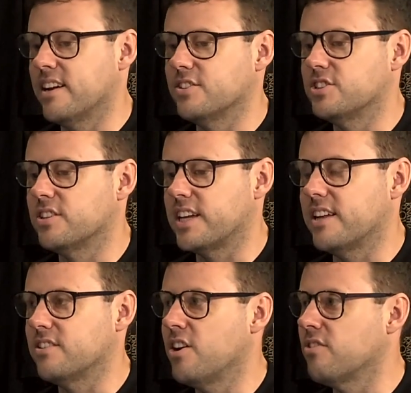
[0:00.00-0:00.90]
So to
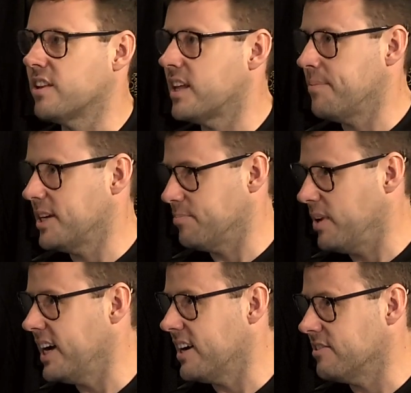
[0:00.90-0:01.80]
know that their best
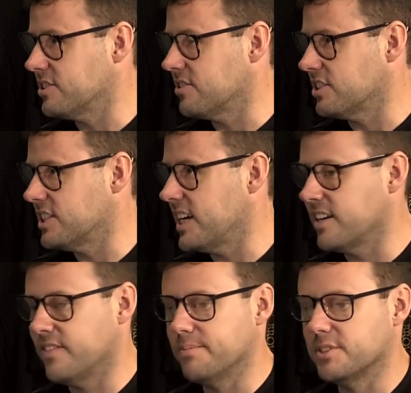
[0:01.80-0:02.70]
player has got a stack
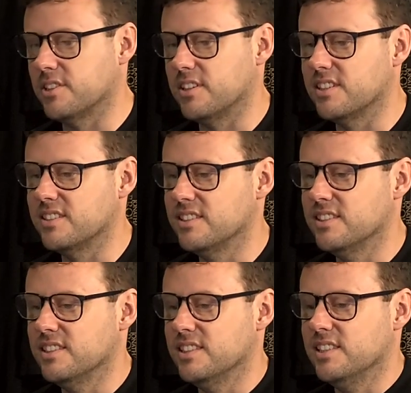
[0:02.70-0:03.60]
of upside
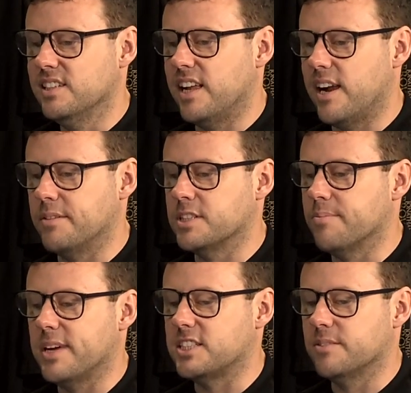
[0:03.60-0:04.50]
is a
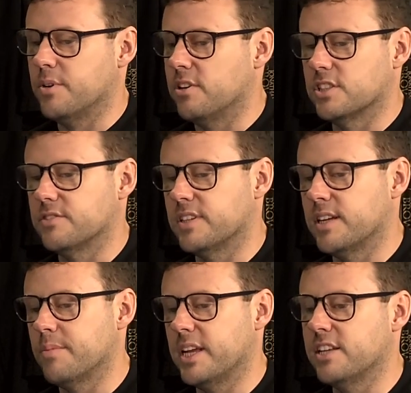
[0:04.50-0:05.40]
massive bonus for
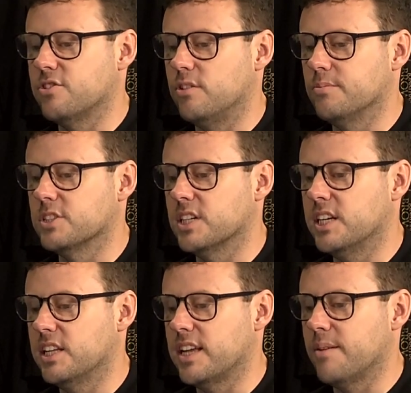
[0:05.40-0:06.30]
them. But yeah, Tom's
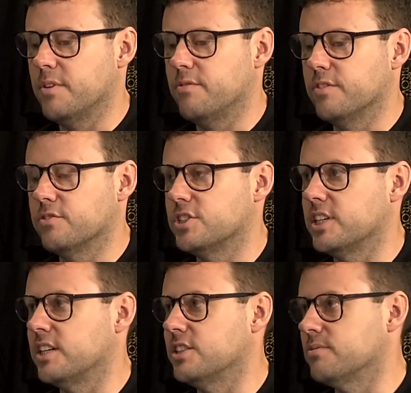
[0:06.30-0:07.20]
leading that midfield
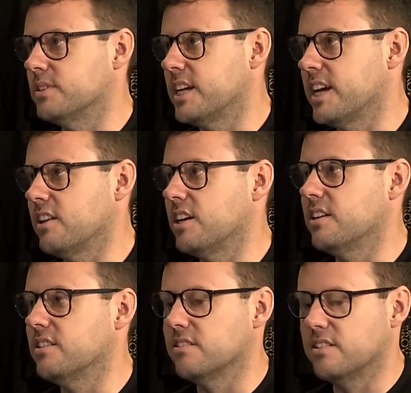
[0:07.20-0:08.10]
charge with Kelly
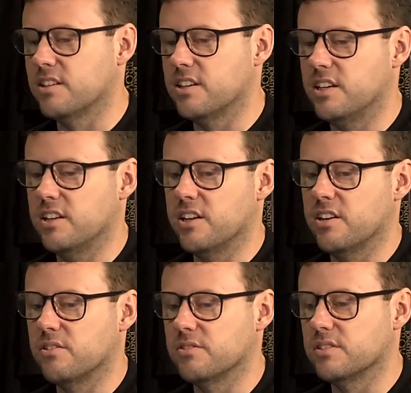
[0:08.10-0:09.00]
and
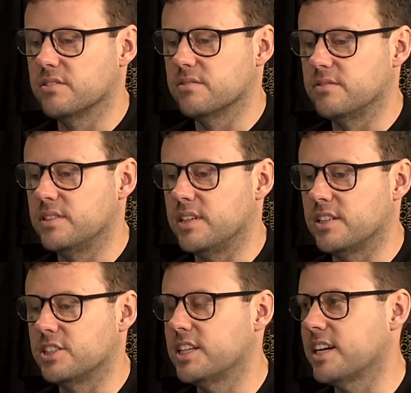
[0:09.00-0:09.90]
Canelio and a
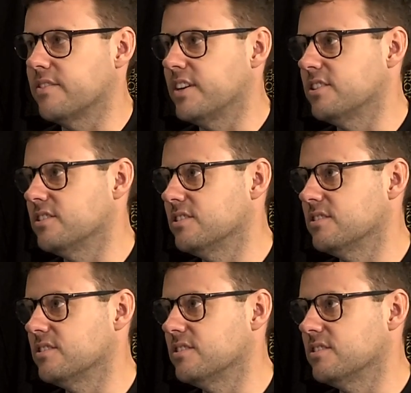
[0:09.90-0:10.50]
stack of others.